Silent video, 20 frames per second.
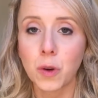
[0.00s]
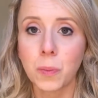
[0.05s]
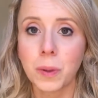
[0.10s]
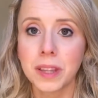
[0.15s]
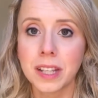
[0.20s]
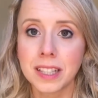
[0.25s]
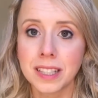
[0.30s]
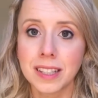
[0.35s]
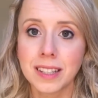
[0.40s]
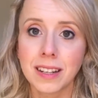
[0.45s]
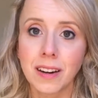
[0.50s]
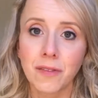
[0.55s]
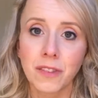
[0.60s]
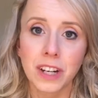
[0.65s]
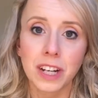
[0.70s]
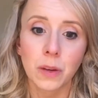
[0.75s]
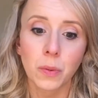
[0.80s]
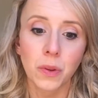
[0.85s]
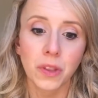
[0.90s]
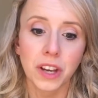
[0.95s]
But this is
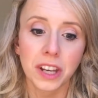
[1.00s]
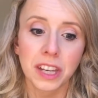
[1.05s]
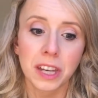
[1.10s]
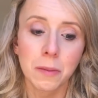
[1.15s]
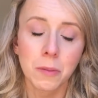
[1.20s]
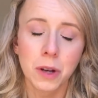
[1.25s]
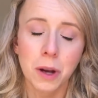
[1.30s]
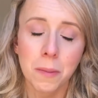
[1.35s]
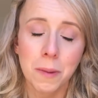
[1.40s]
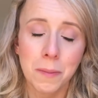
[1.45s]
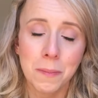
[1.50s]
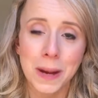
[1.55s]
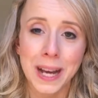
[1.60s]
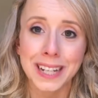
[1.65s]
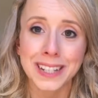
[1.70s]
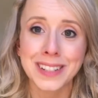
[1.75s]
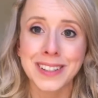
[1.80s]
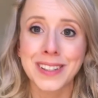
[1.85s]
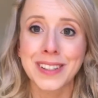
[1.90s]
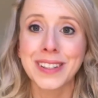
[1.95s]
definitely one that I keep coming
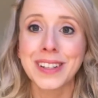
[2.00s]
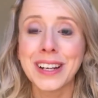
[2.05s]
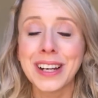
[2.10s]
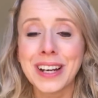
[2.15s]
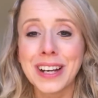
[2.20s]
back to.